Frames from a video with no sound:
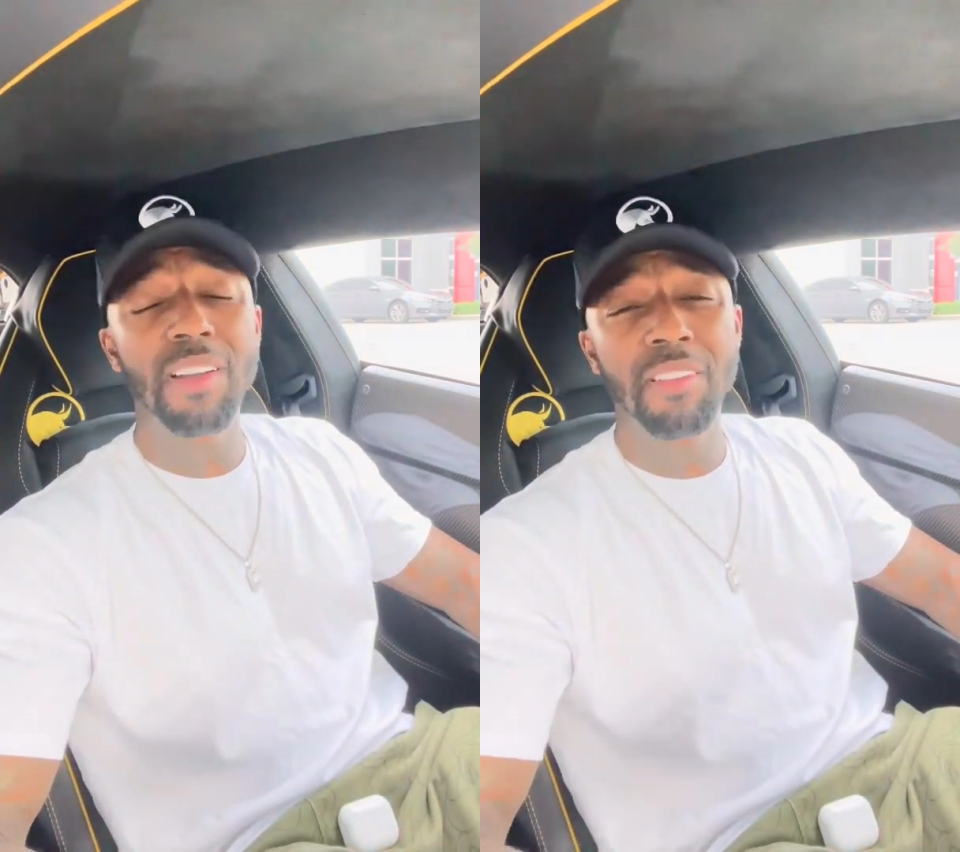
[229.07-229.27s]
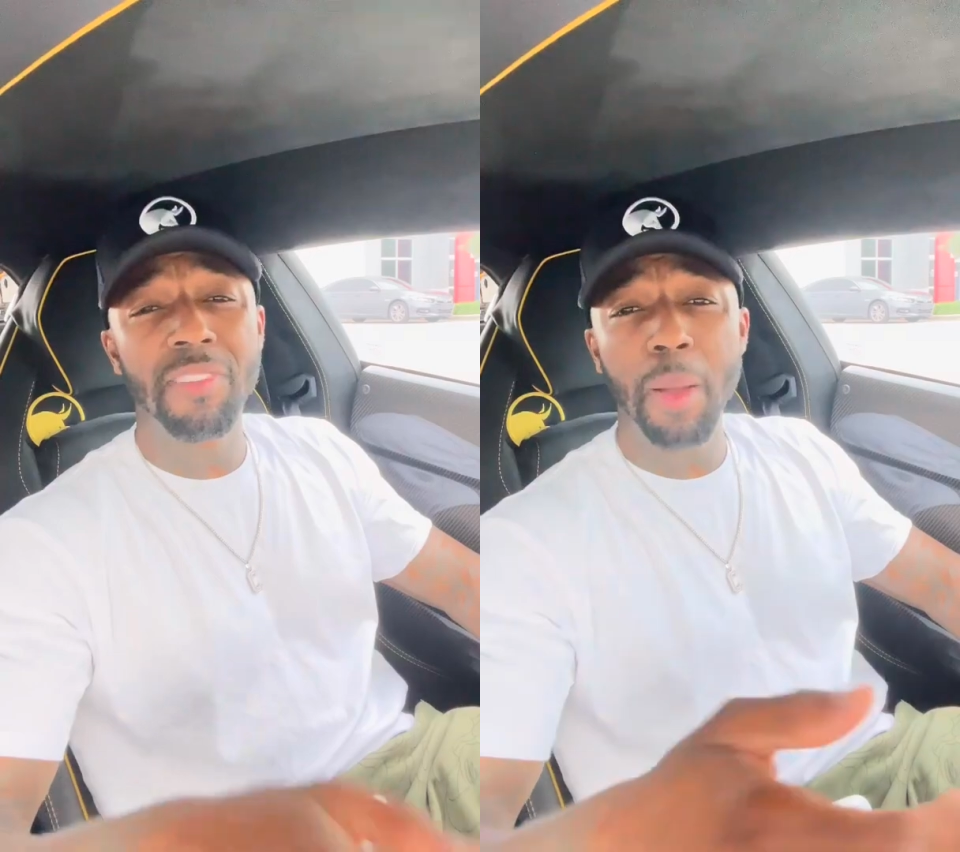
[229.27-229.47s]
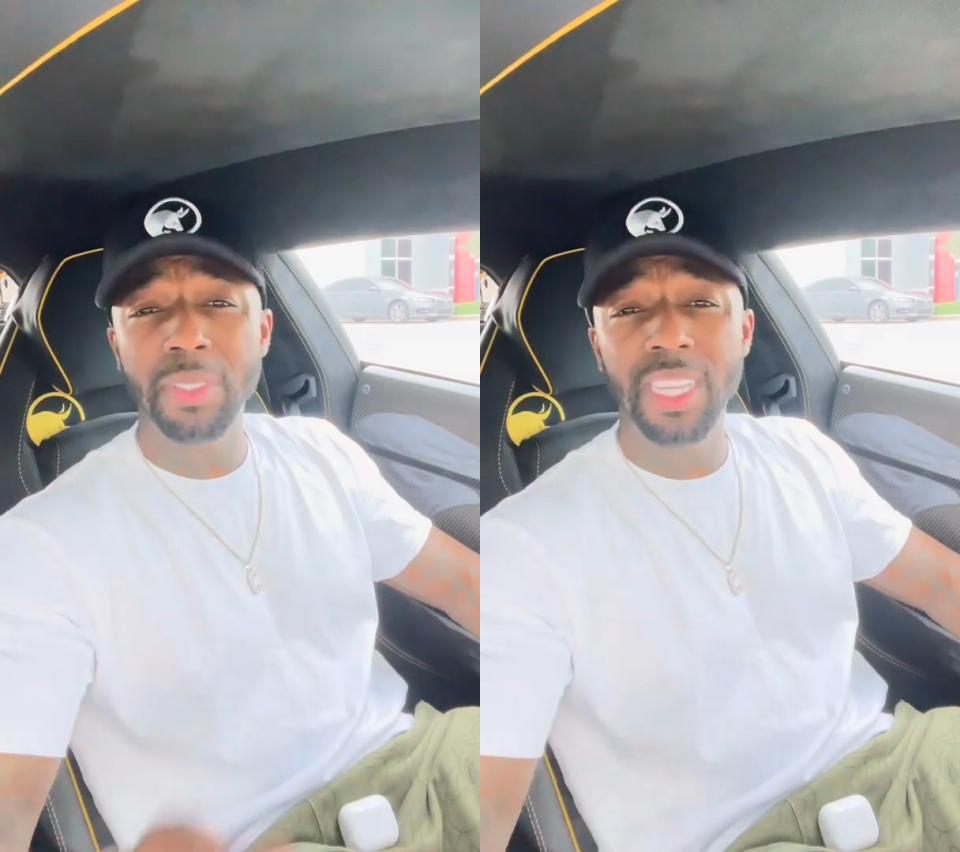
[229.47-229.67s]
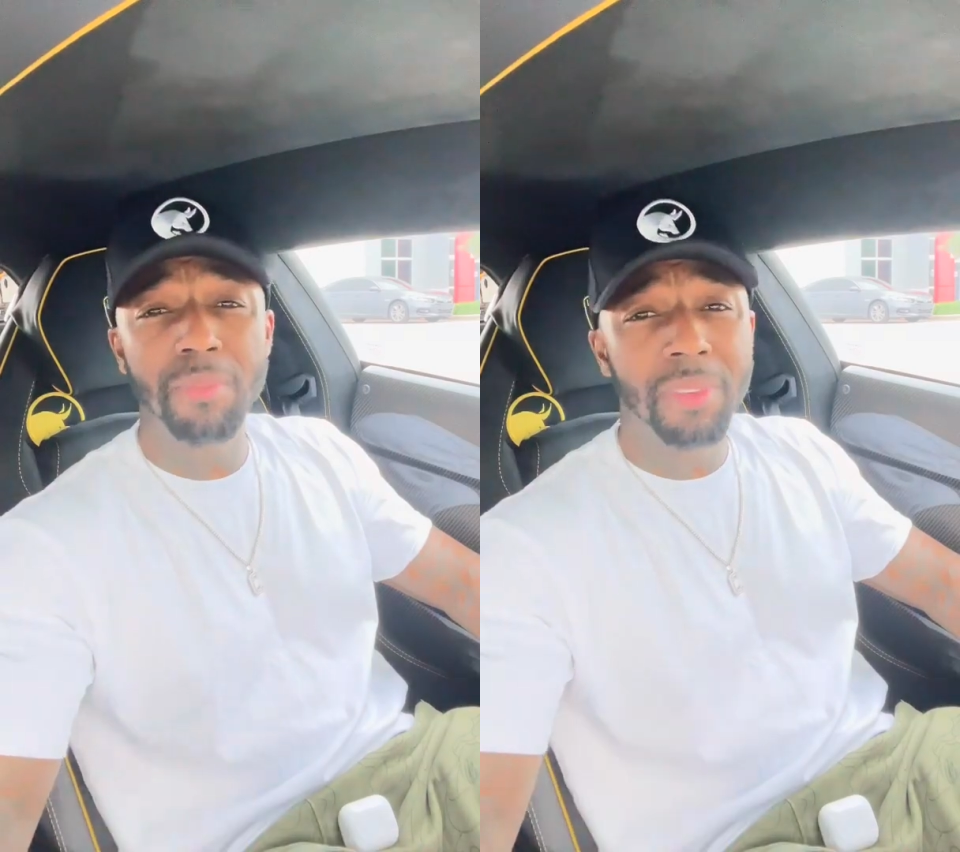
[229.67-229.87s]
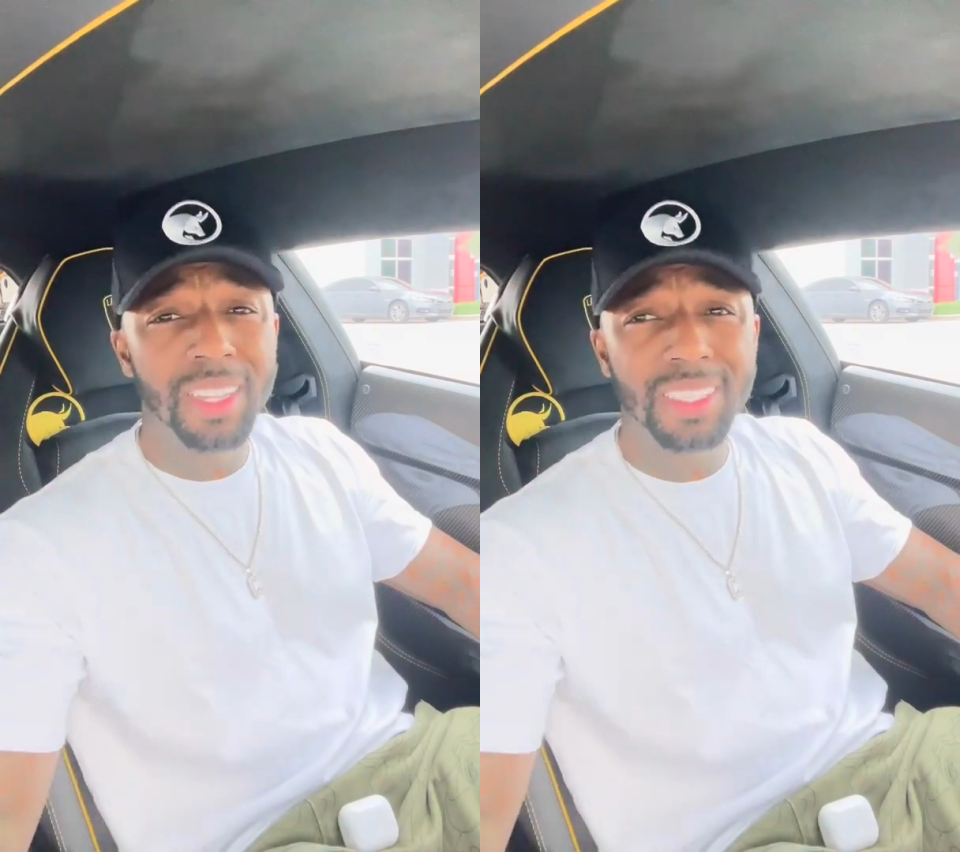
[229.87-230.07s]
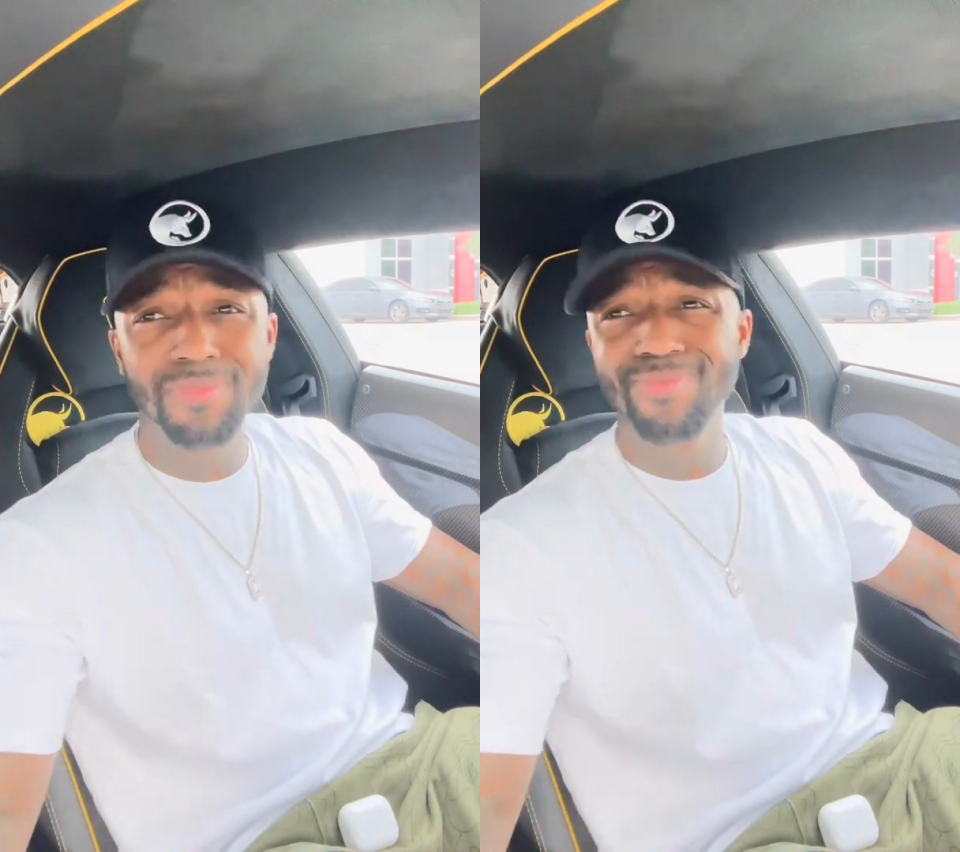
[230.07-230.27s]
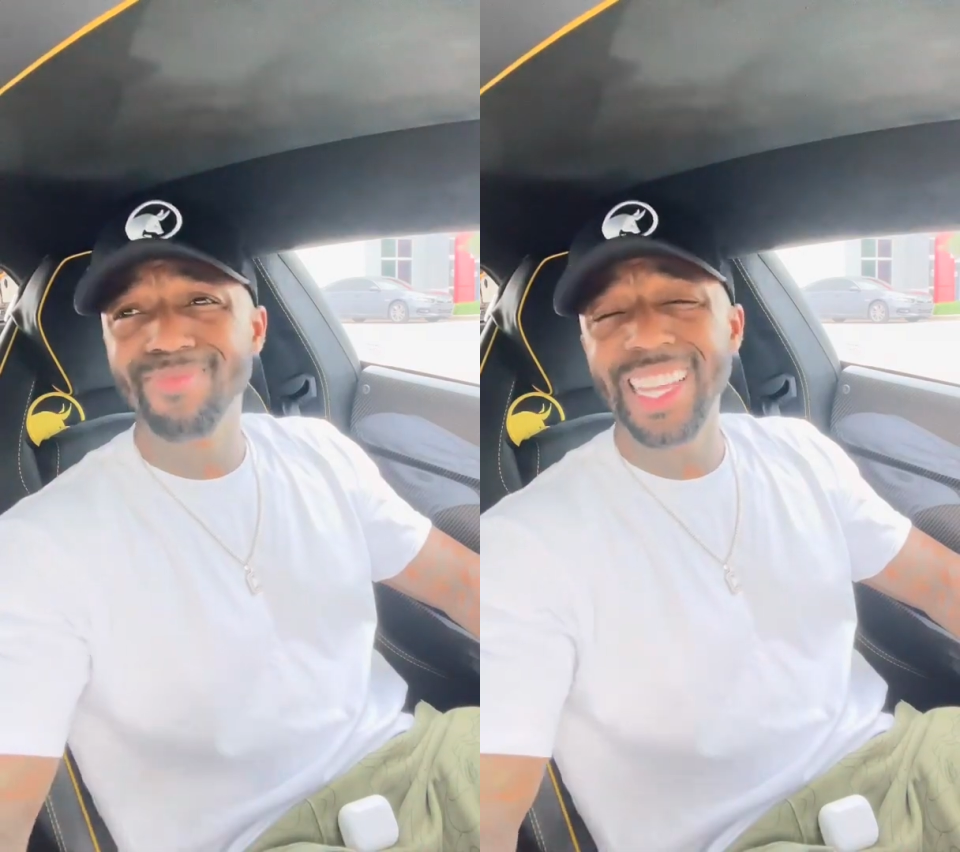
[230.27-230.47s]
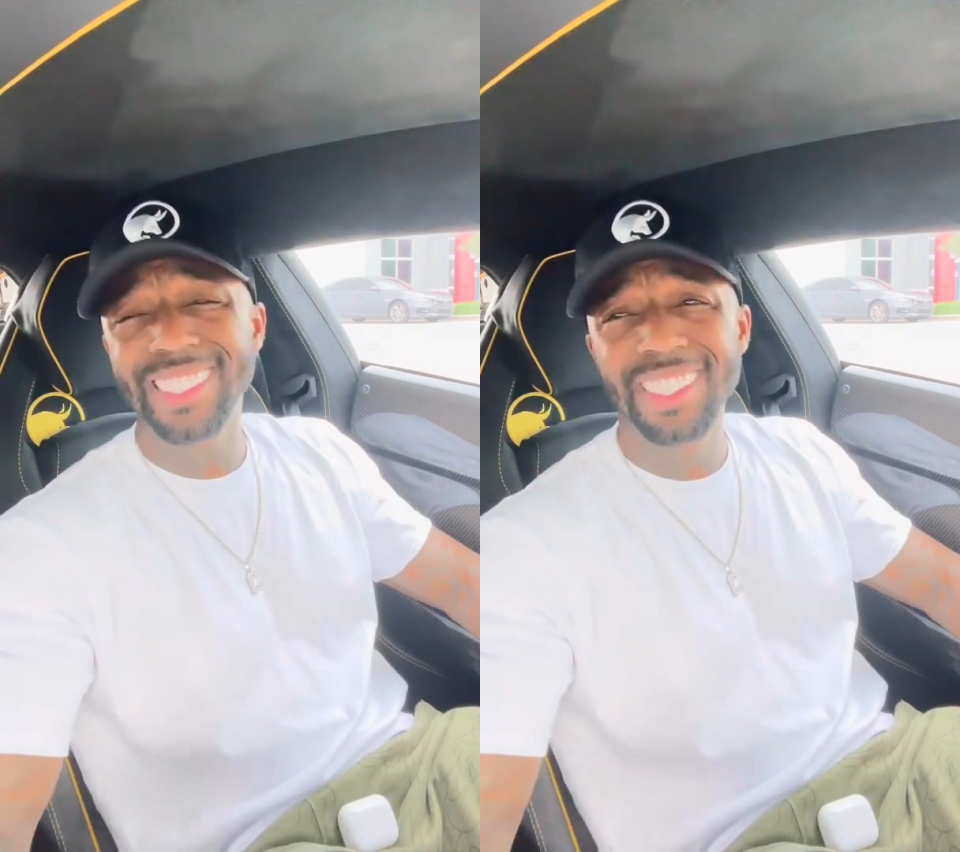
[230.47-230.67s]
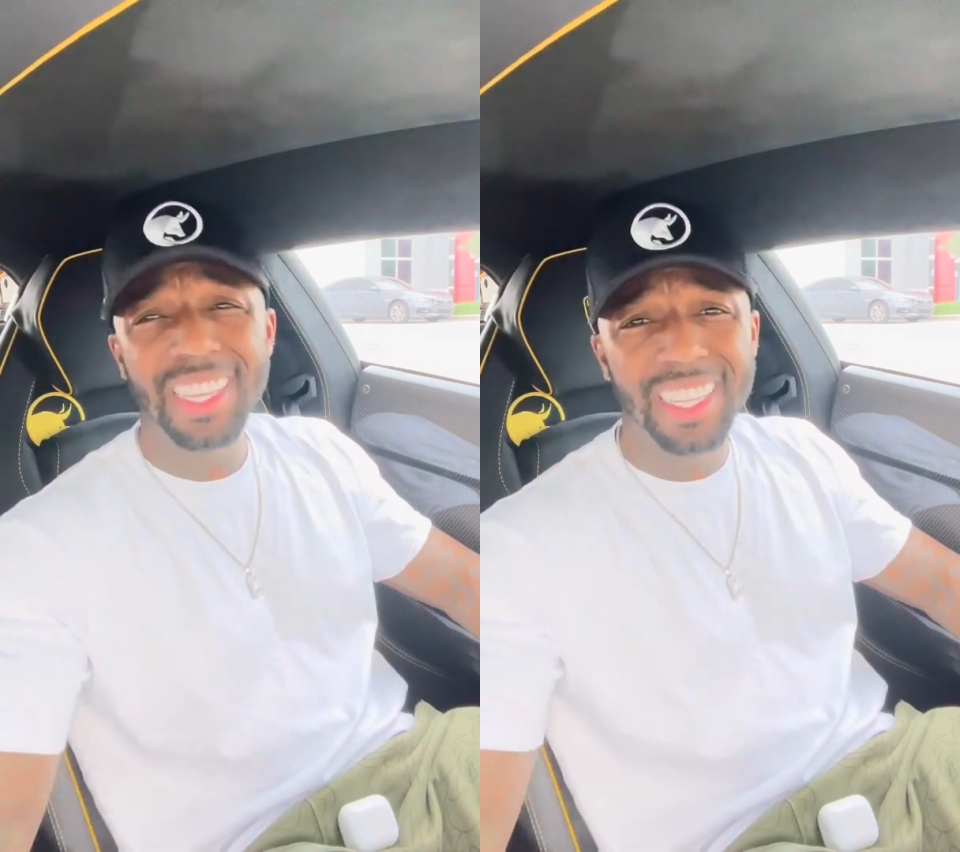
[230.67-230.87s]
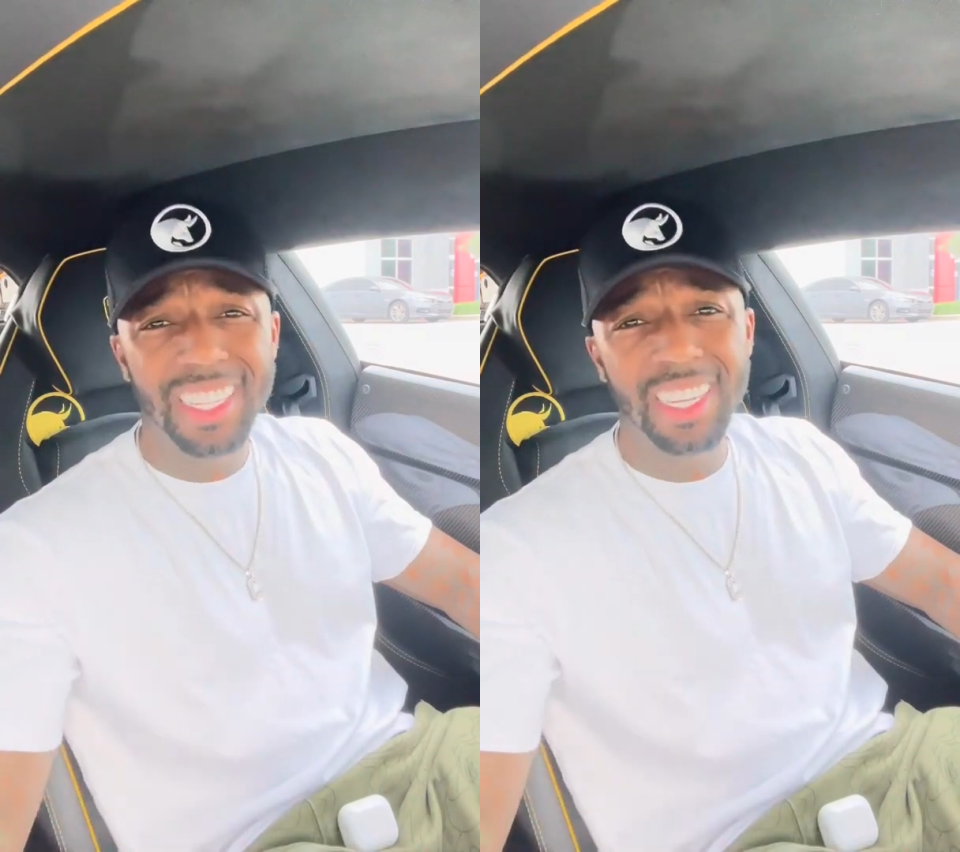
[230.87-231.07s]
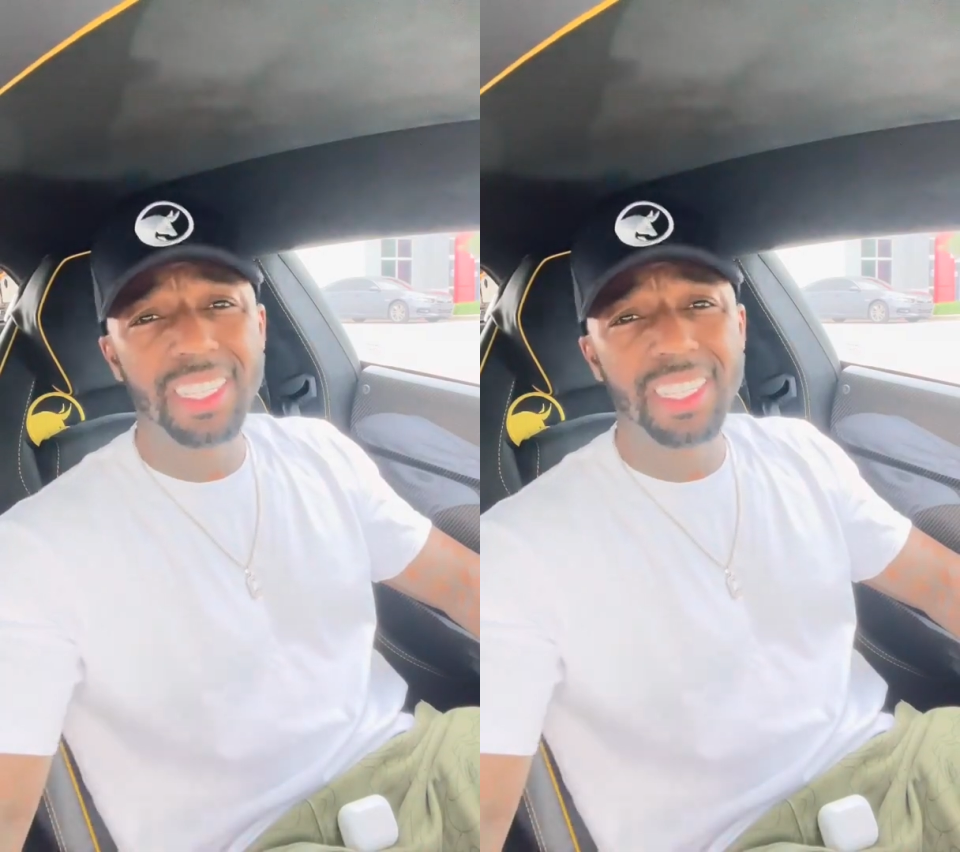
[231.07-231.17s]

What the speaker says: 5% a month, that's nothing.